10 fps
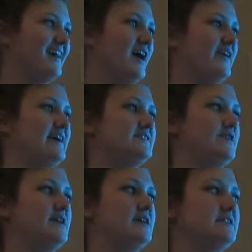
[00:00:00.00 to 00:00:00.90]
Okay,
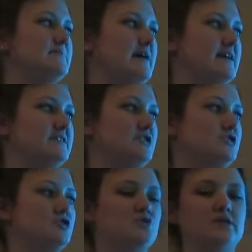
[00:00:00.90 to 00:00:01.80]
so here is my
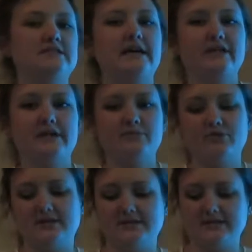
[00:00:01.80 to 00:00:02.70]
digital storytelling
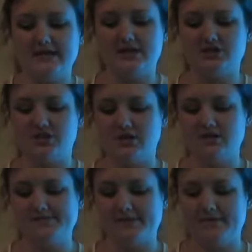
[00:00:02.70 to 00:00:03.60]

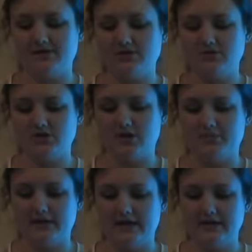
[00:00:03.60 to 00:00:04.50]
presentation about my 2
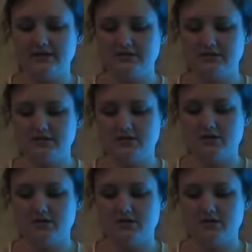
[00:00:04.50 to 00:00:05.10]
unit plans.